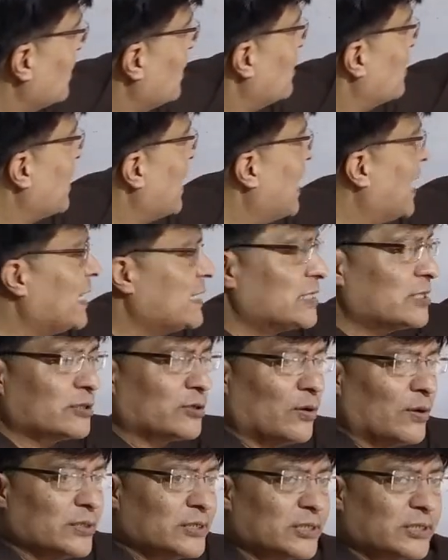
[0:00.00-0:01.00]
there as
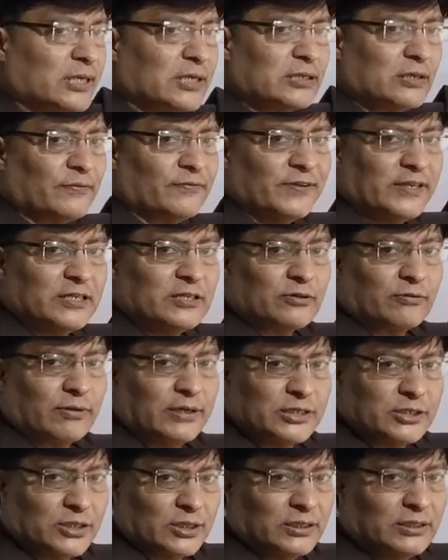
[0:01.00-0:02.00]
constant of
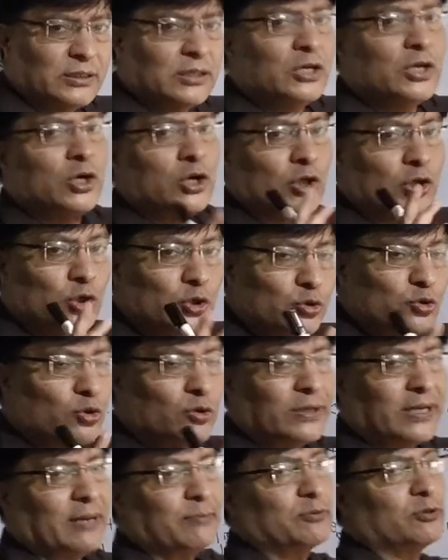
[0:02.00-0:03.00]
integration, you
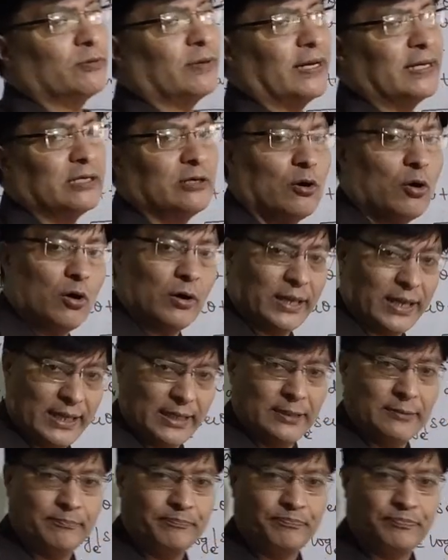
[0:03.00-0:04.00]
don't have to write log
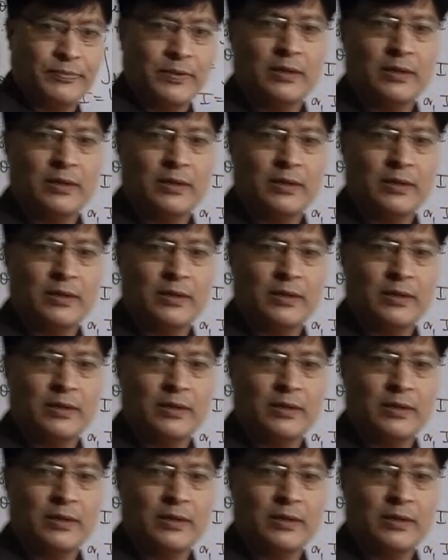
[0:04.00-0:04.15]
a.